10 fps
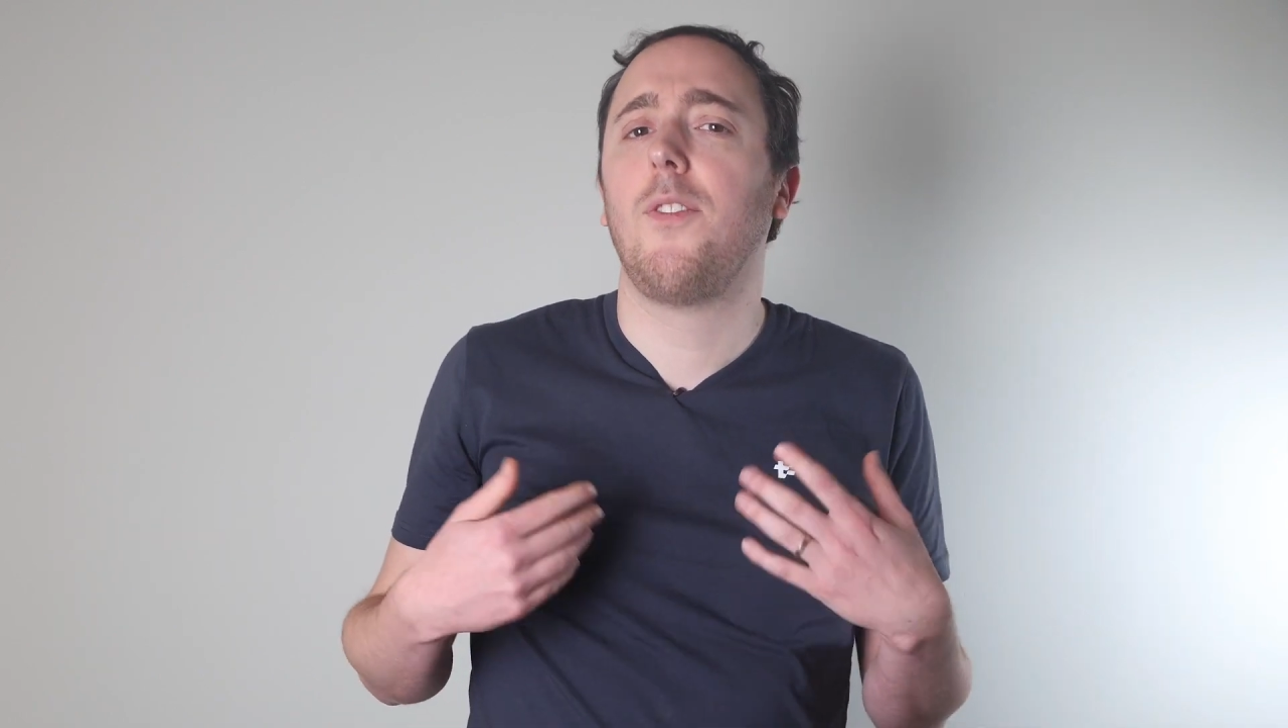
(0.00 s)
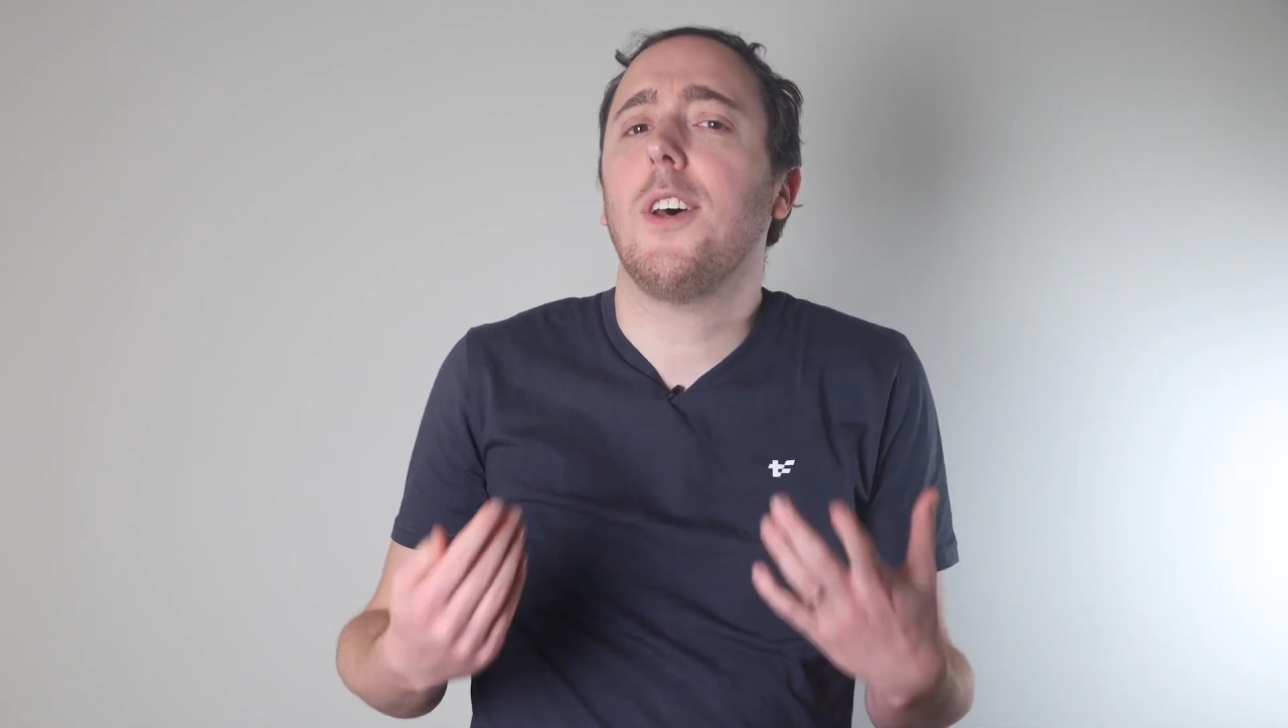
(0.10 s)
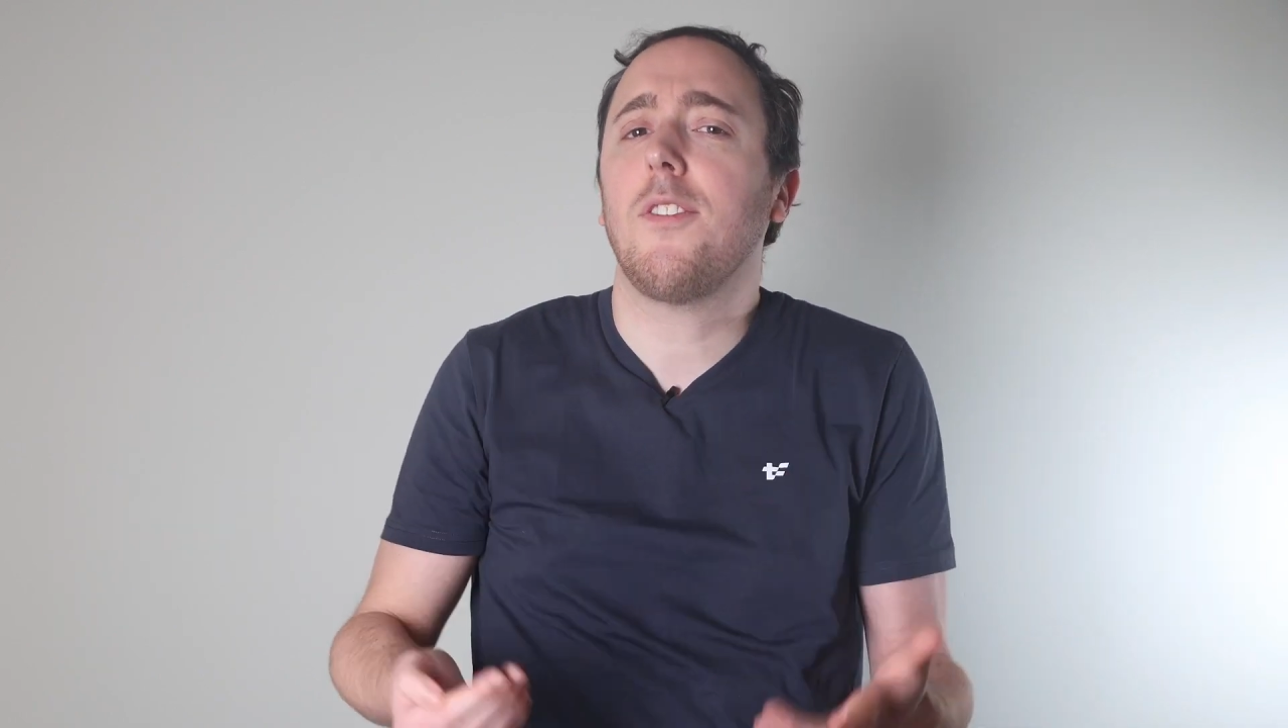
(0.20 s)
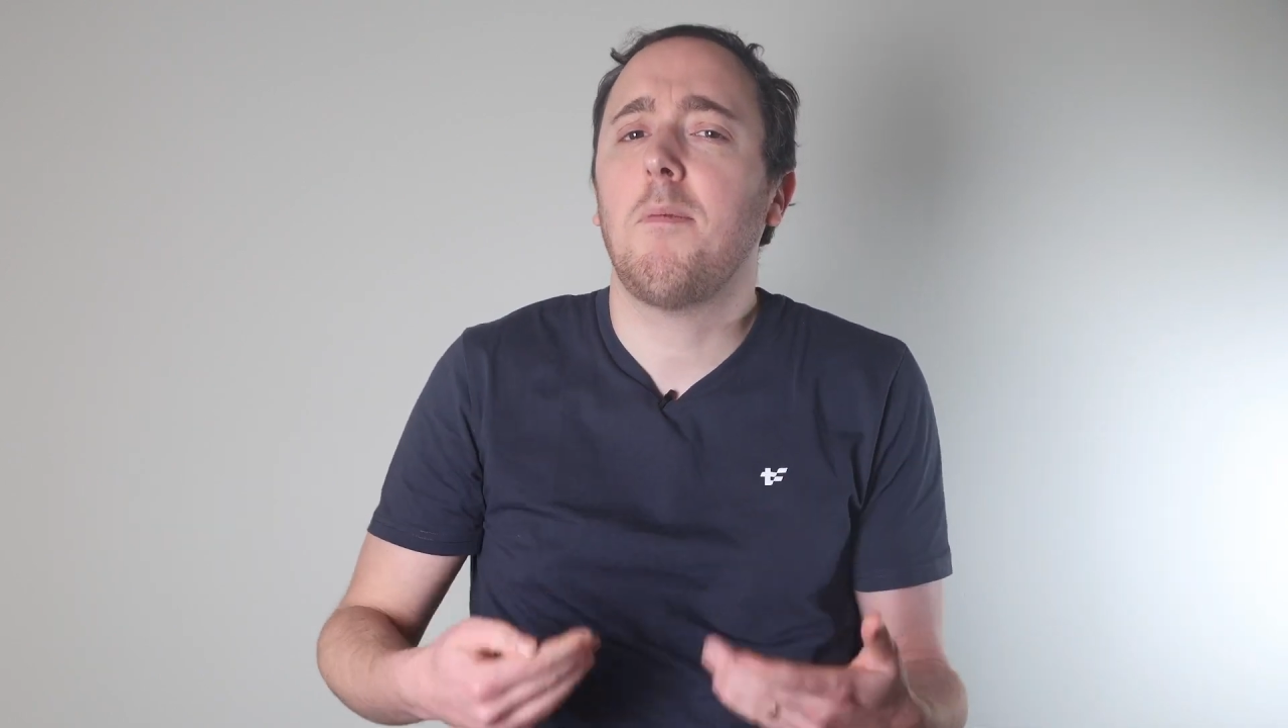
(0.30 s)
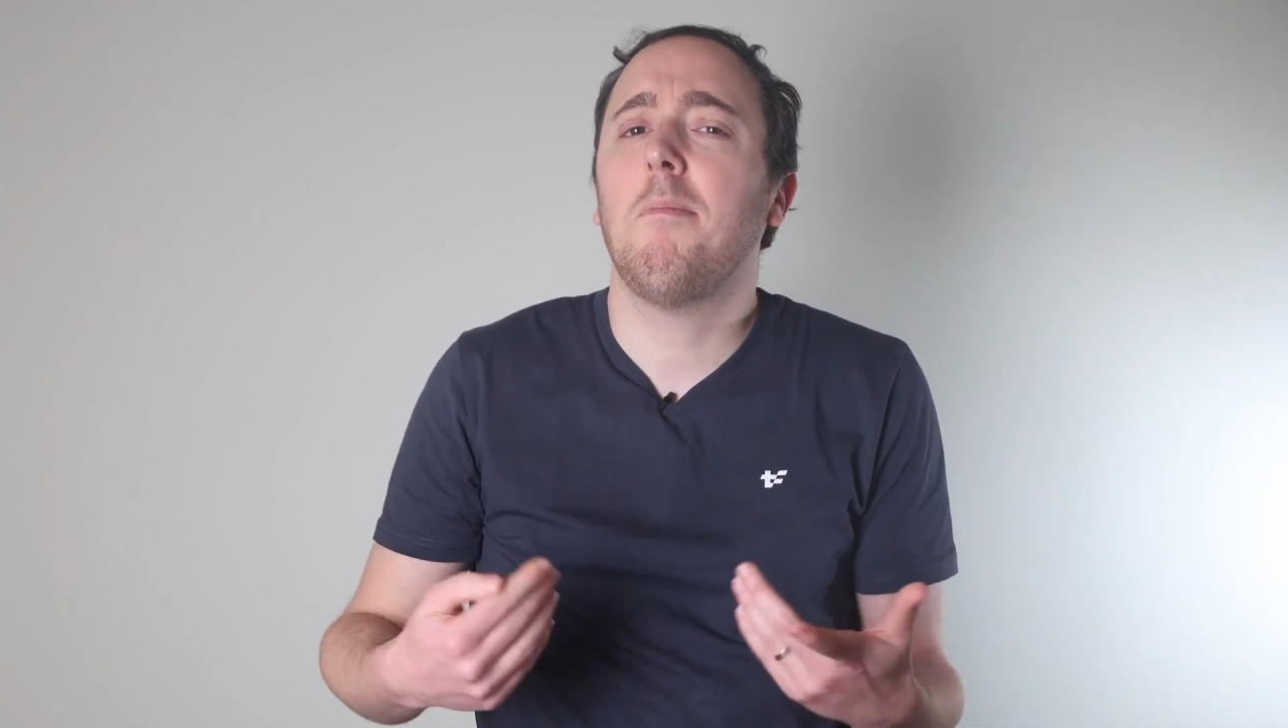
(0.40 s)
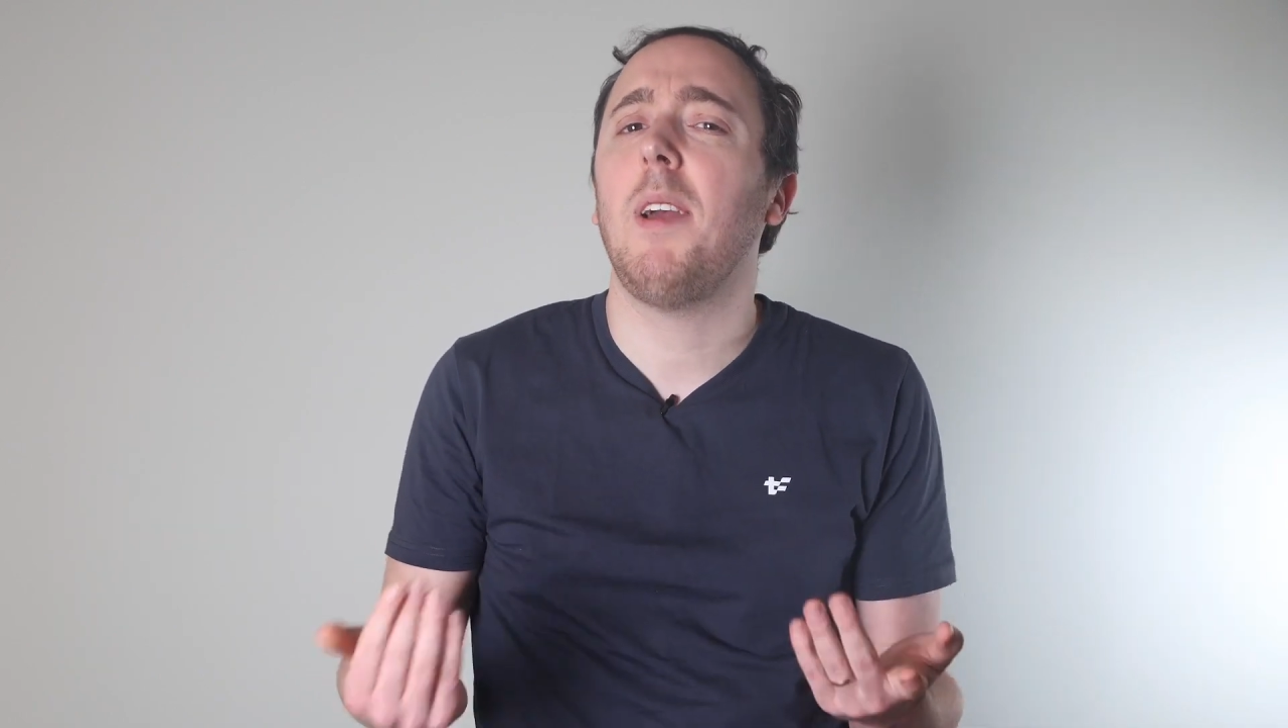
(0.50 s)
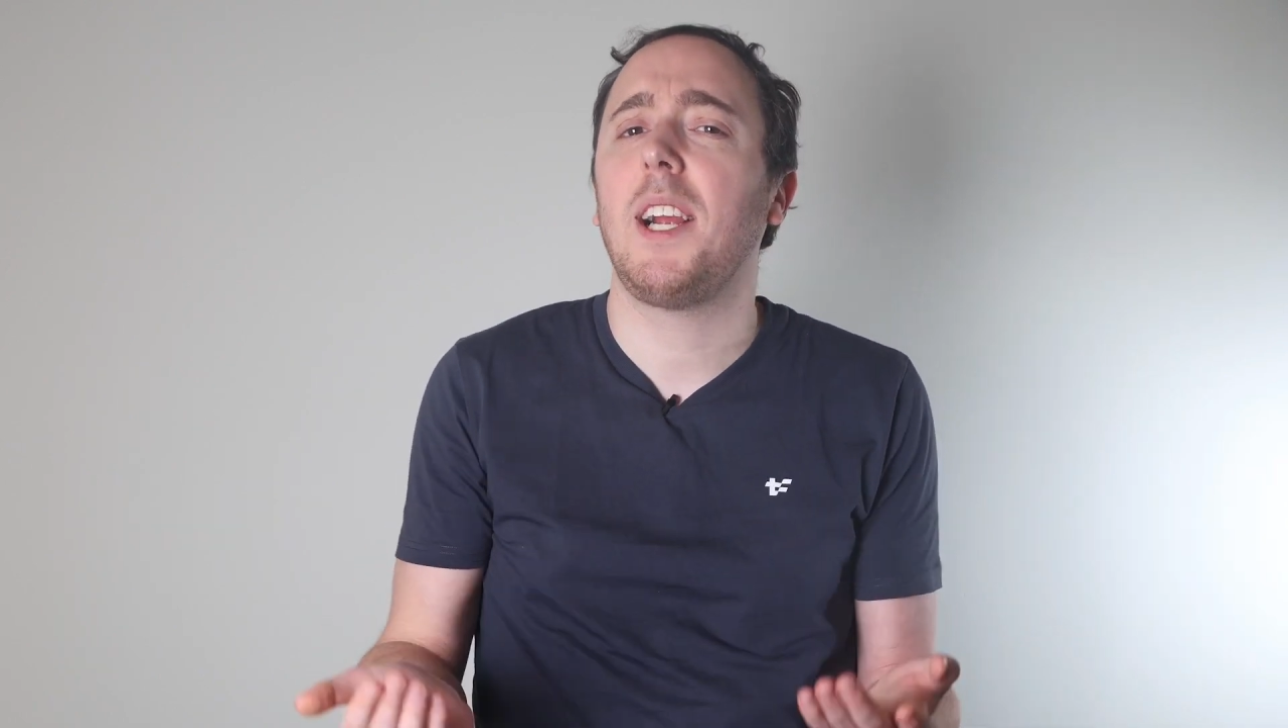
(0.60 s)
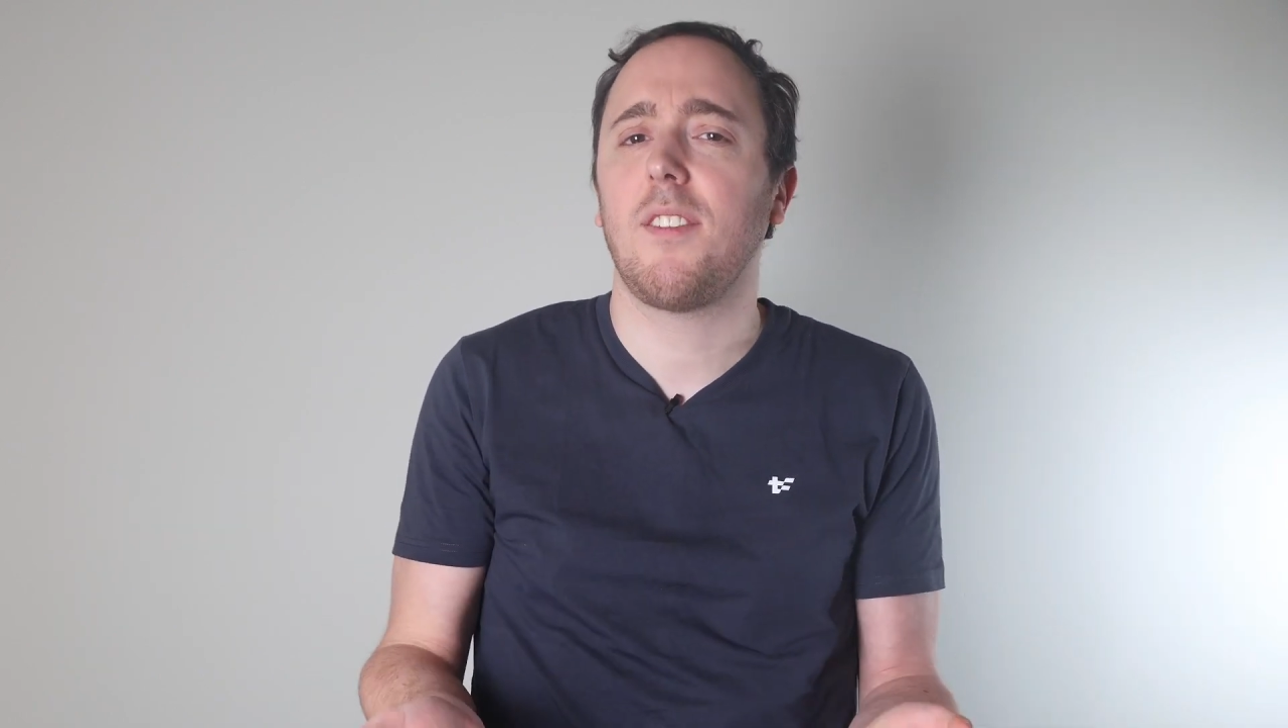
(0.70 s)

doesn't make